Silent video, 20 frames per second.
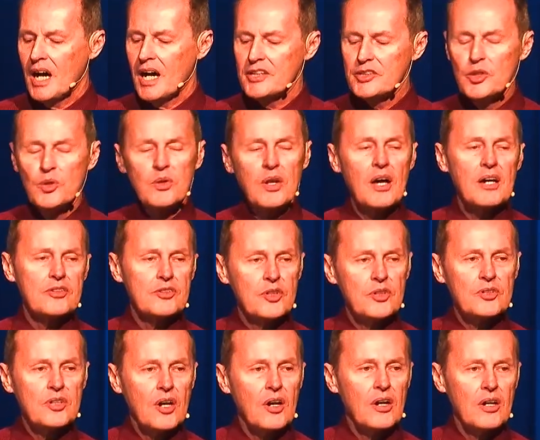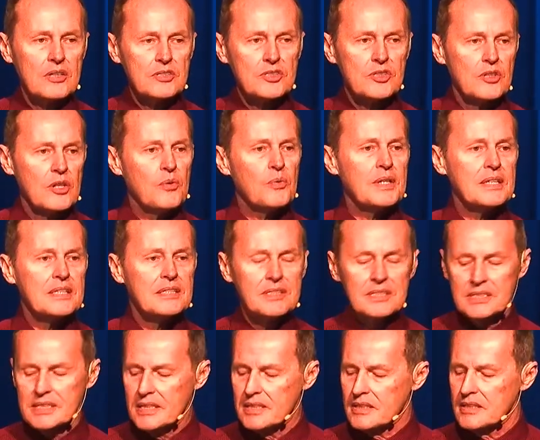You lock your car so no one can
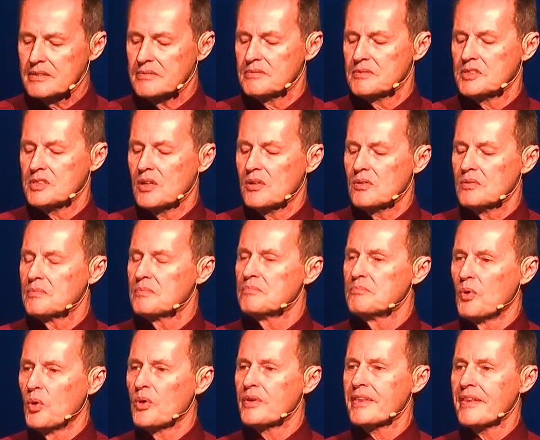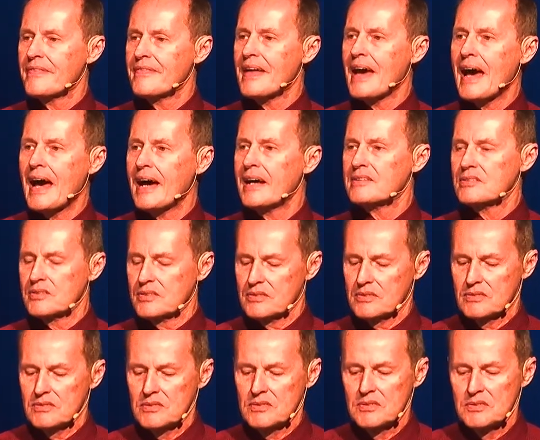steal it. So more than that,
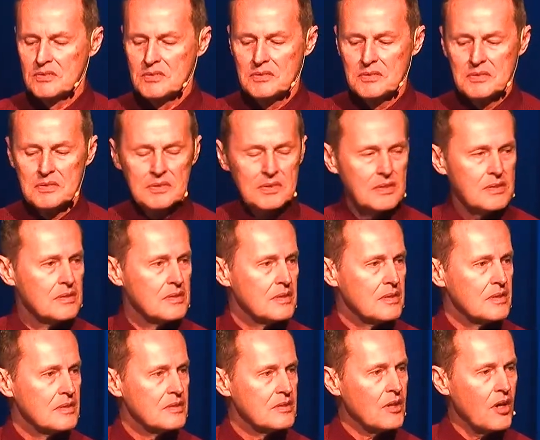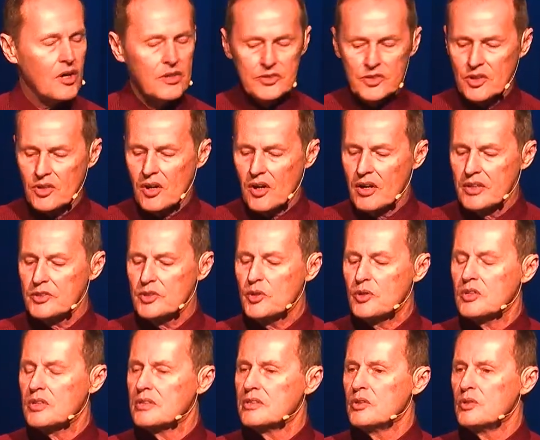guard your heart.
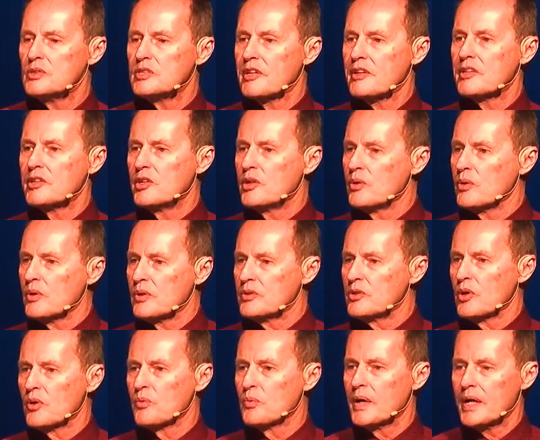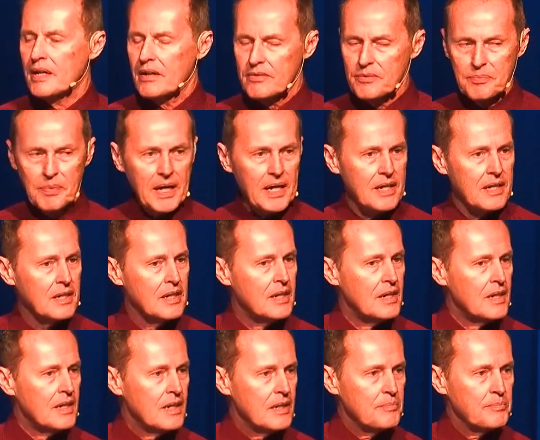You secure your wealth by
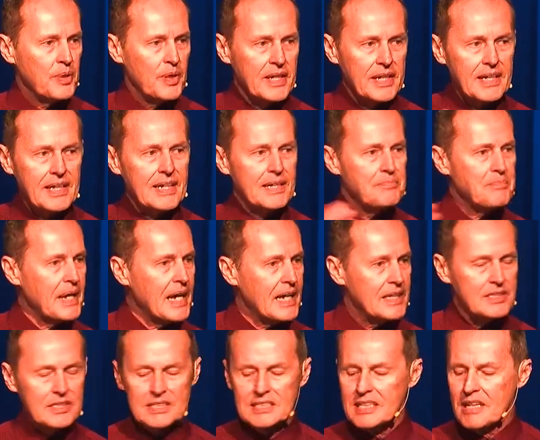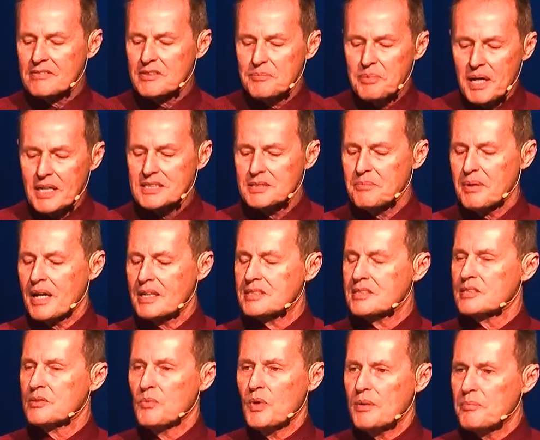putting it in banks and safe deposit
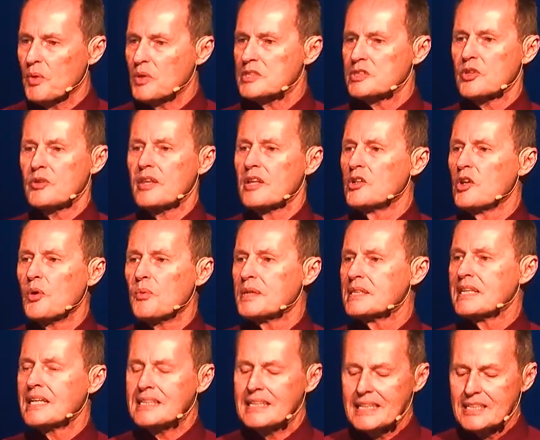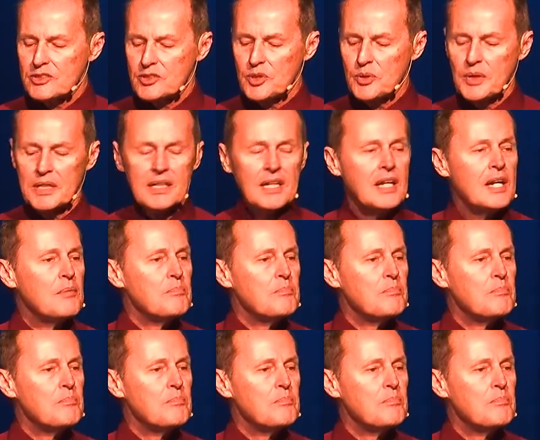boxes and what more, so that no one can get to it.